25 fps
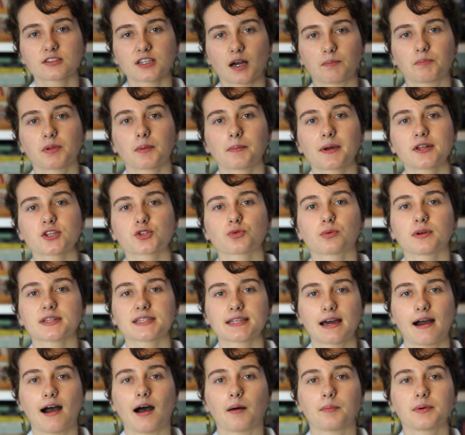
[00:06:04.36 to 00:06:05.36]
supplements
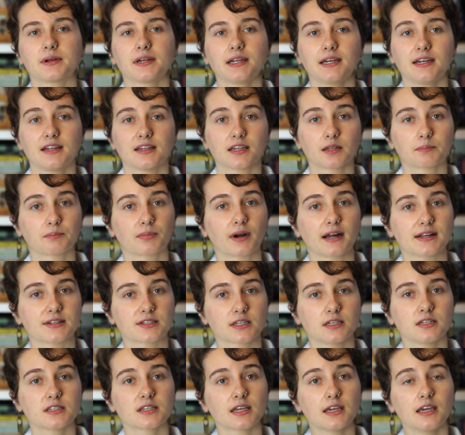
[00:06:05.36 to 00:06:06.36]
what's happening in the
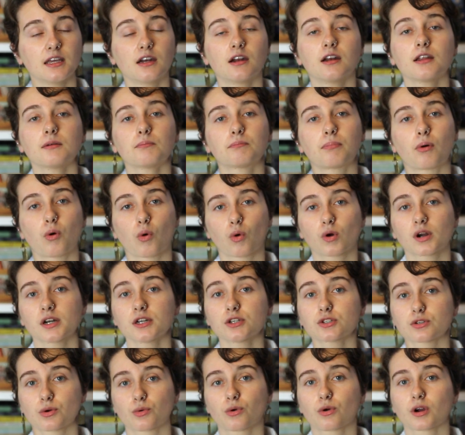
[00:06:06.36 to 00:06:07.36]
present in an
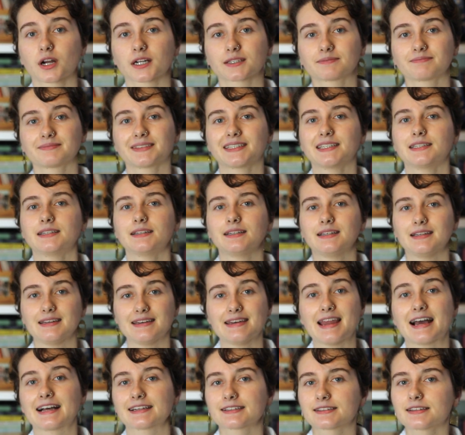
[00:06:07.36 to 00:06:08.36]
important or
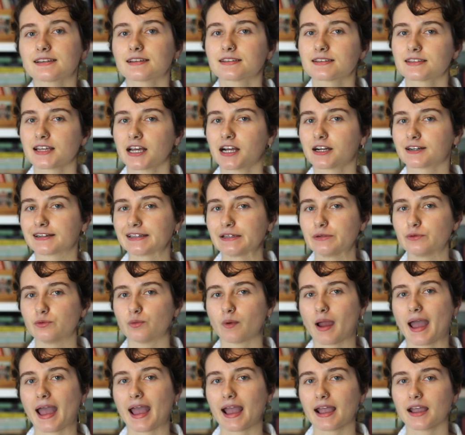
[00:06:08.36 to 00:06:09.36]
necessary
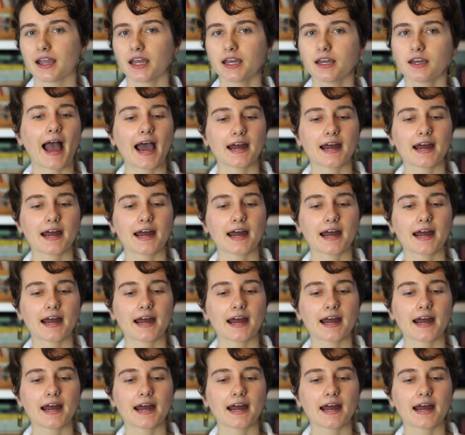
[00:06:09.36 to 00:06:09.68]
way.